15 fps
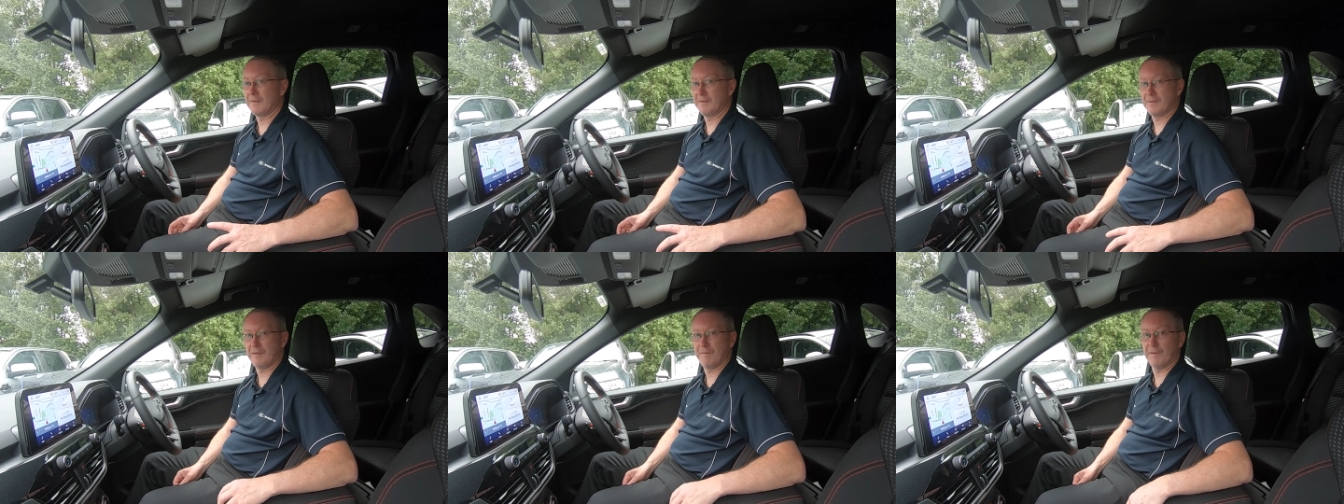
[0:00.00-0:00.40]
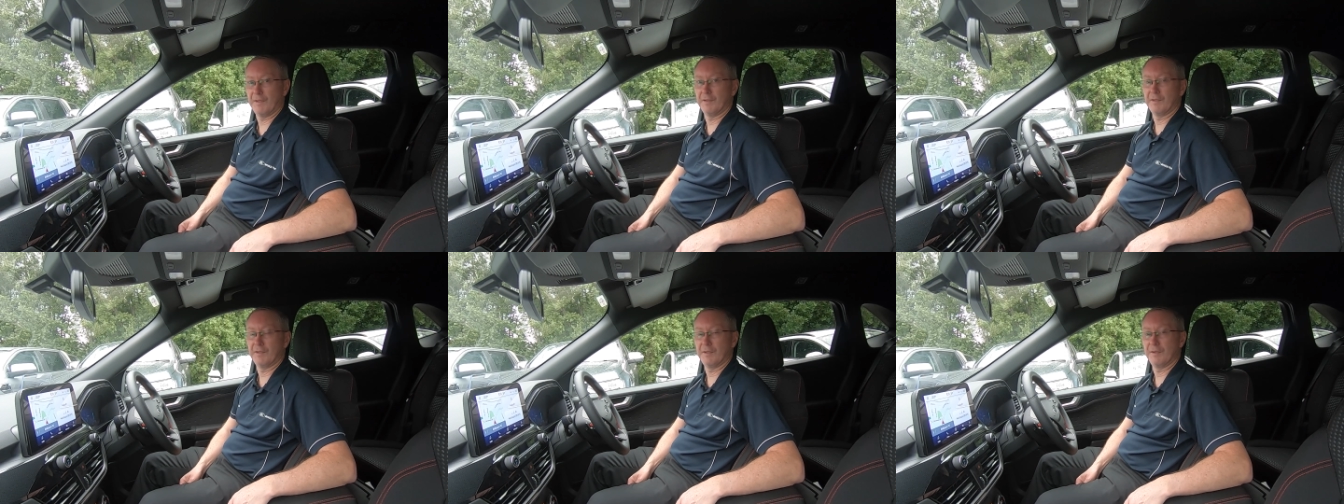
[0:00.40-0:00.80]
definitely
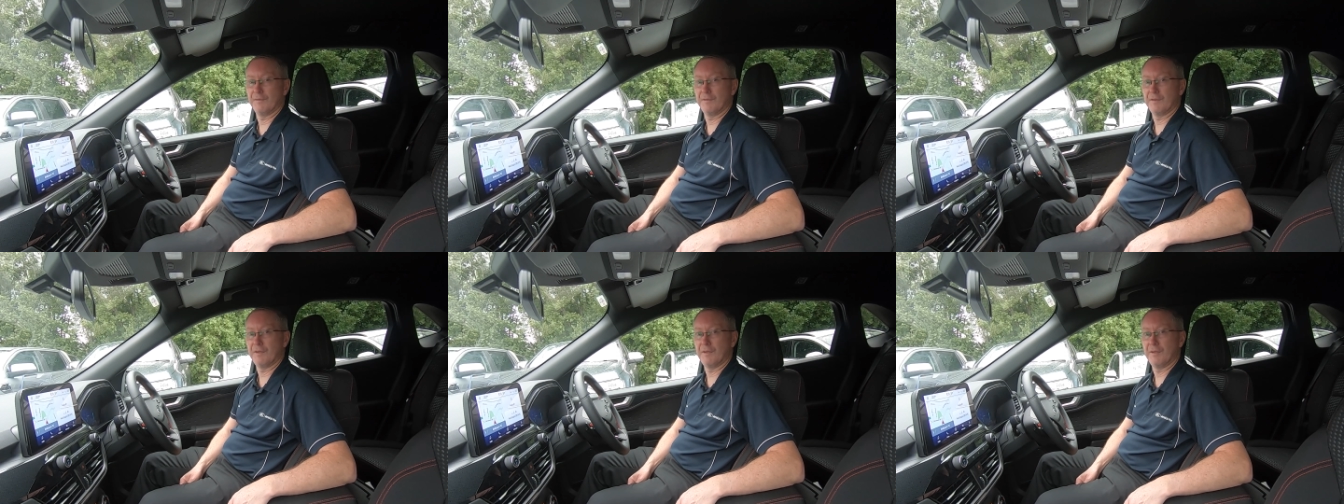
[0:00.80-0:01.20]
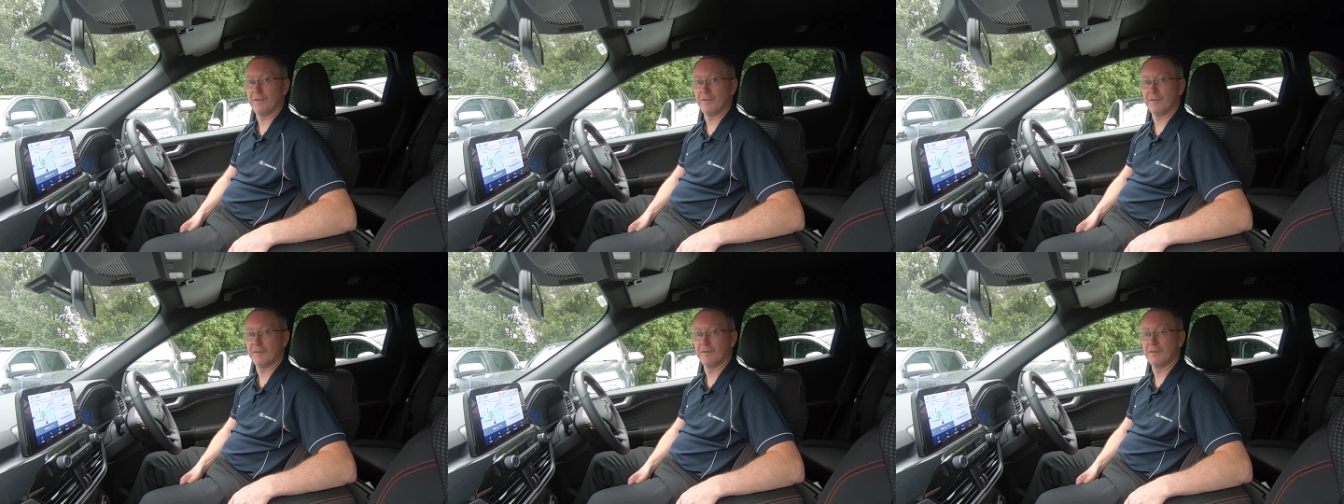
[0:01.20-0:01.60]
going to give
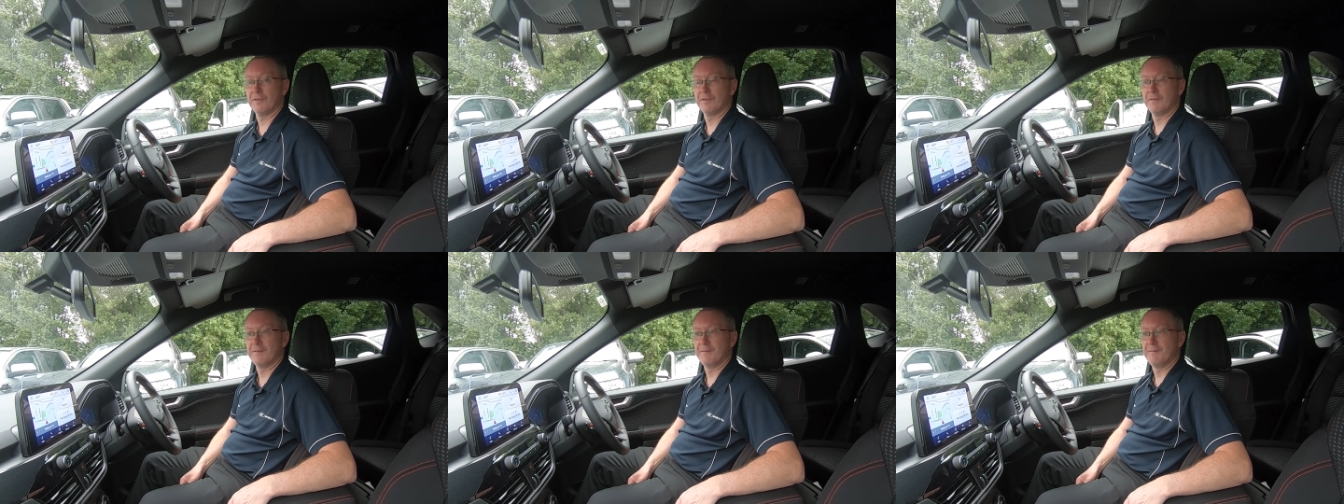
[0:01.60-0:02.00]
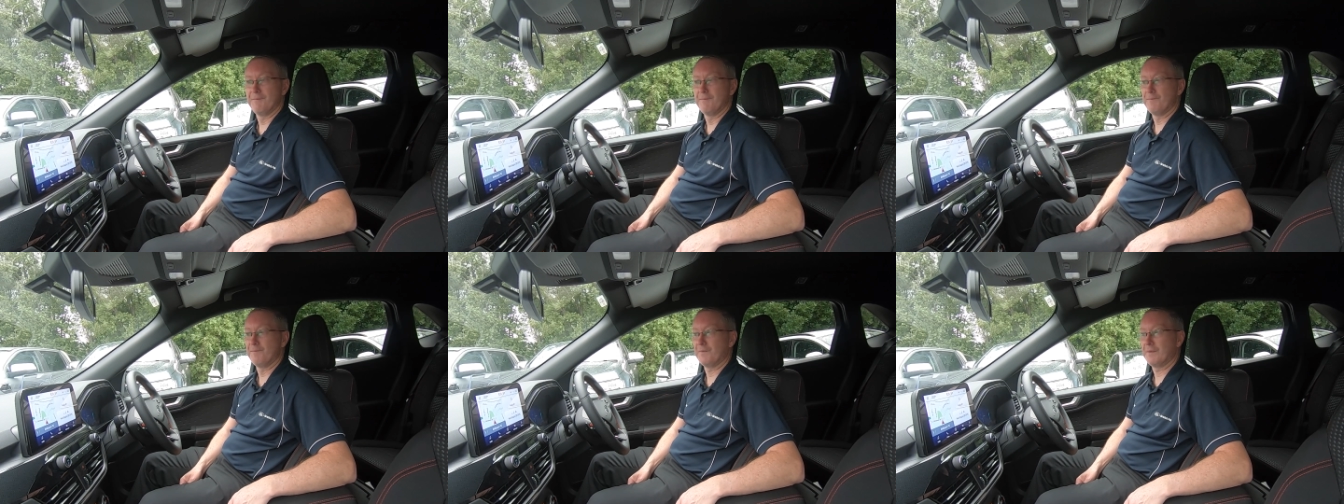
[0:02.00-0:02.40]
the
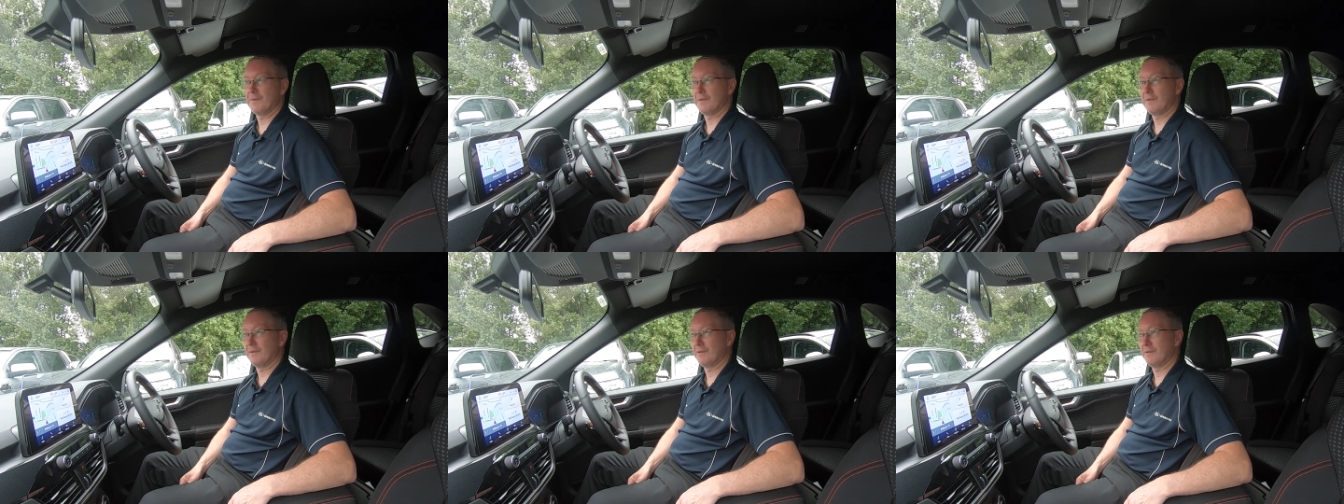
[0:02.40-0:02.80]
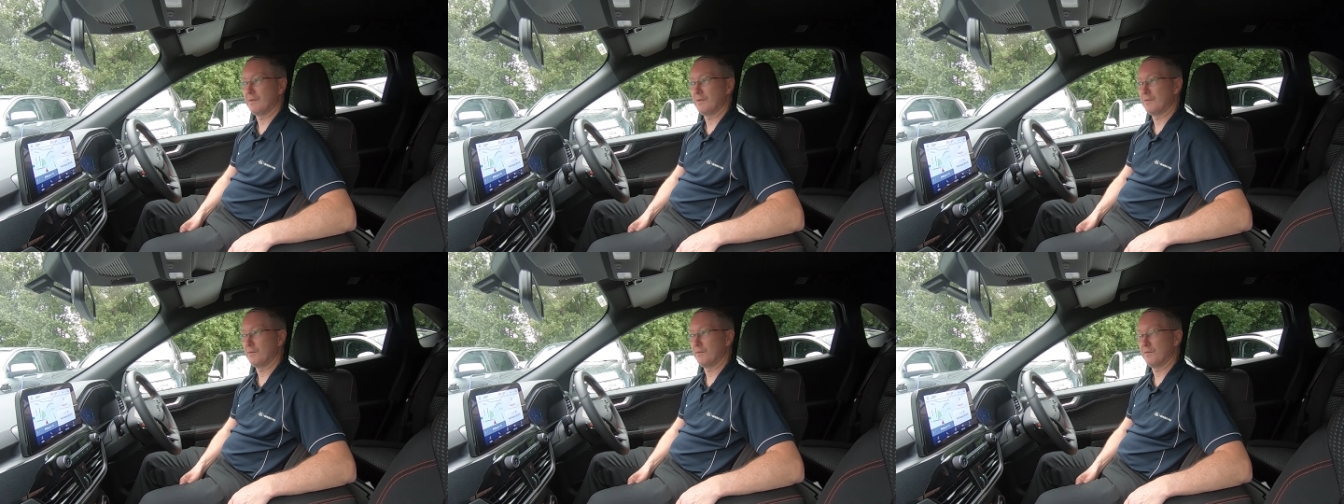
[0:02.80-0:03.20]

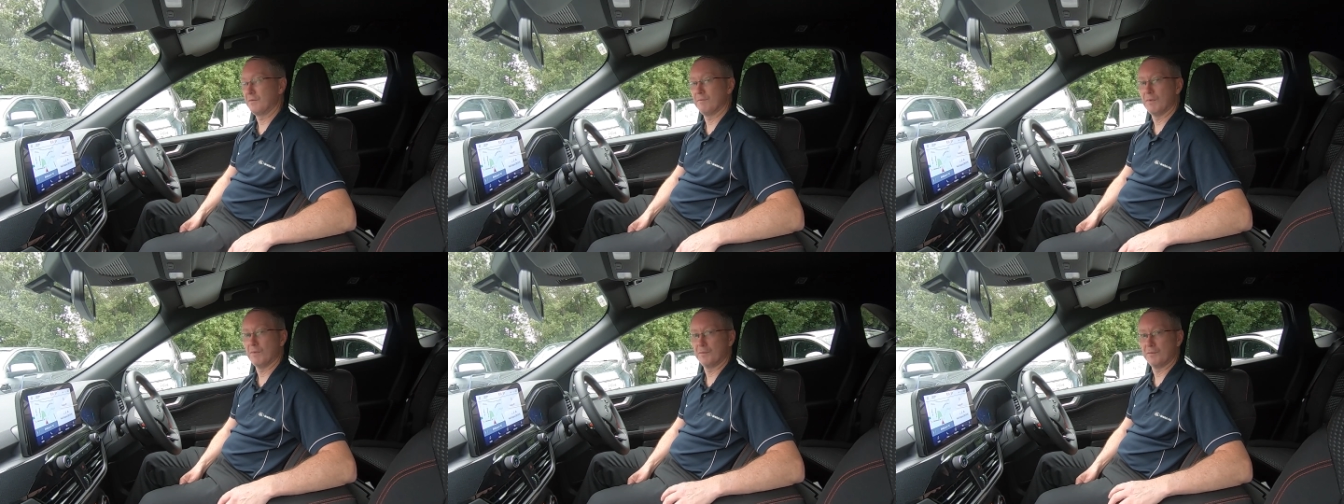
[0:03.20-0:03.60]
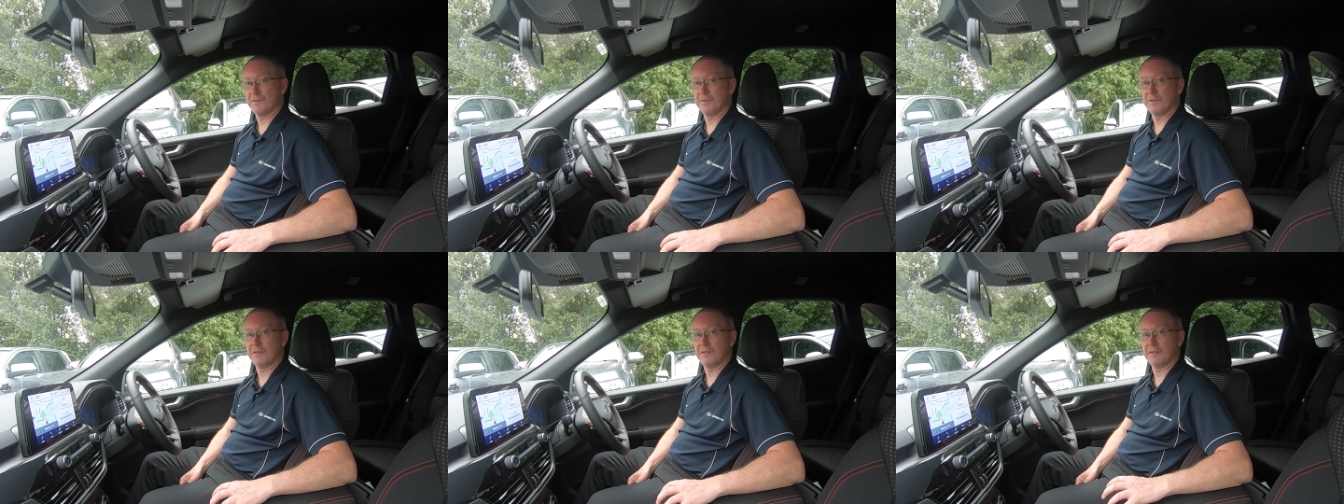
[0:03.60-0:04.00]
sort of the models
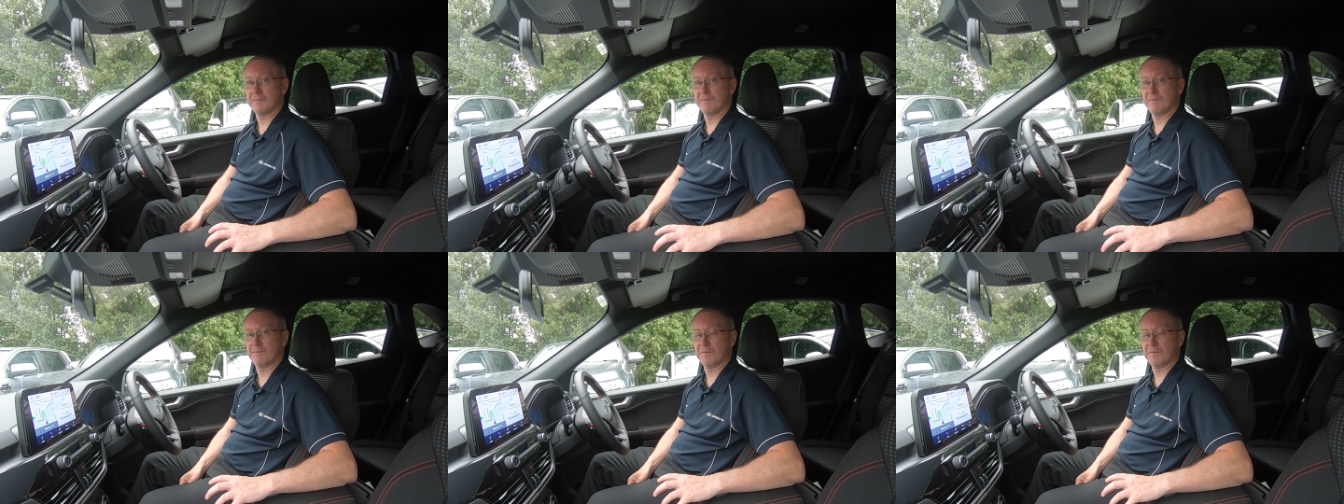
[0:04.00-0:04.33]
in this